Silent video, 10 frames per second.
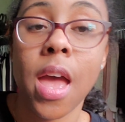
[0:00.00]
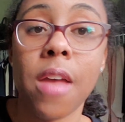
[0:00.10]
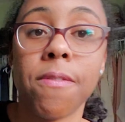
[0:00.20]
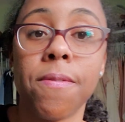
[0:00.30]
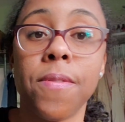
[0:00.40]

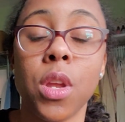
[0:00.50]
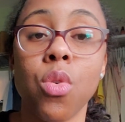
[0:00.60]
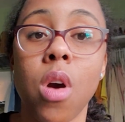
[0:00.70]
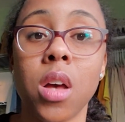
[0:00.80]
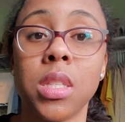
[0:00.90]
And
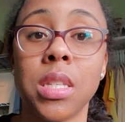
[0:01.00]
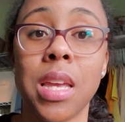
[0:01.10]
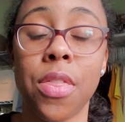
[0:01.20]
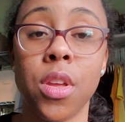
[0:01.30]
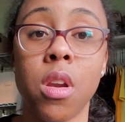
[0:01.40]

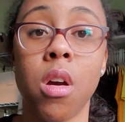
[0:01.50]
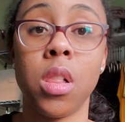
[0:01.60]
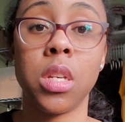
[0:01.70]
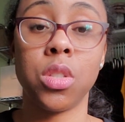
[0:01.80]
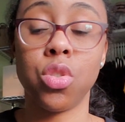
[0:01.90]

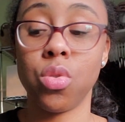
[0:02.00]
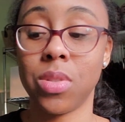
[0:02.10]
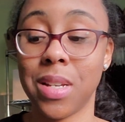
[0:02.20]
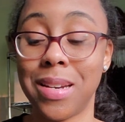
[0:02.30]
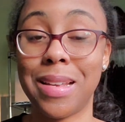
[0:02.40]
phenoxyethanol is
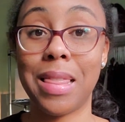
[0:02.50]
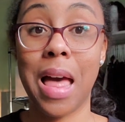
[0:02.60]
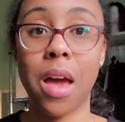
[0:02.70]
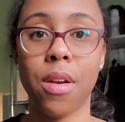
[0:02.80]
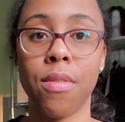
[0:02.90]
used in a
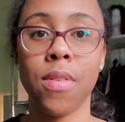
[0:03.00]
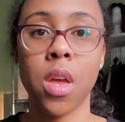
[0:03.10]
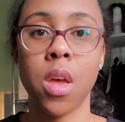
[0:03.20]
lot of